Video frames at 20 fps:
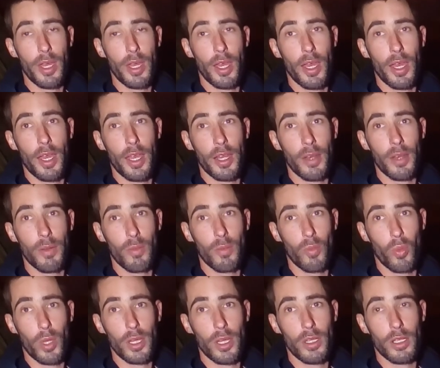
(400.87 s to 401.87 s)

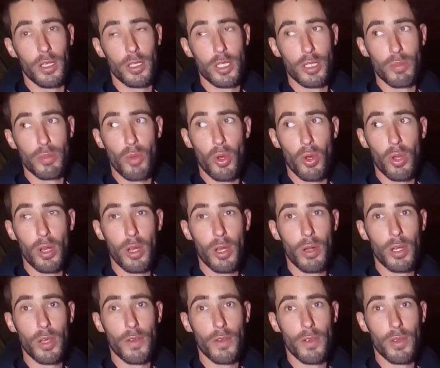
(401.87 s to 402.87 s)
and with the
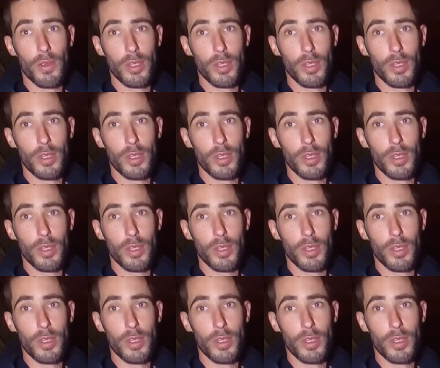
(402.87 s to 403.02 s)
smaller